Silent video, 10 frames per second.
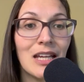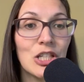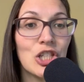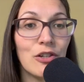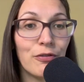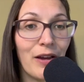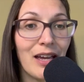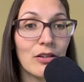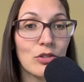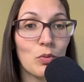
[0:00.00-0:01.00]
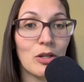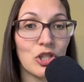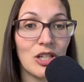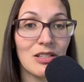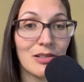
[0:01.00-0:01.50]
She fails while
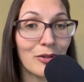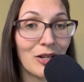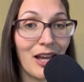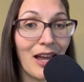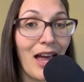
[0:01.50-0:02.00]
she is learning,